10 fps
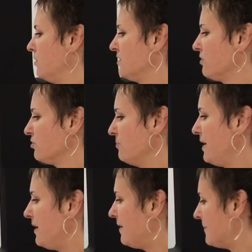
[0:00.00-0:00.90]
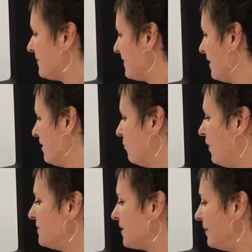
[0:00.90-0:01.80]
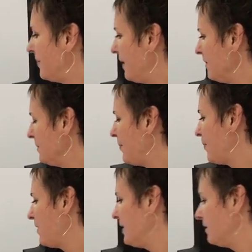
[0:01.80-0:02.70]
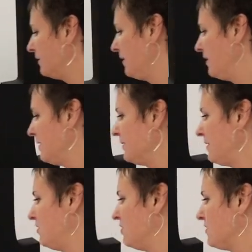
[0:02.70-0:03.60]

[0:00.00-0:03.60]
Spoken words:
your social media. Website button, pretty clear. You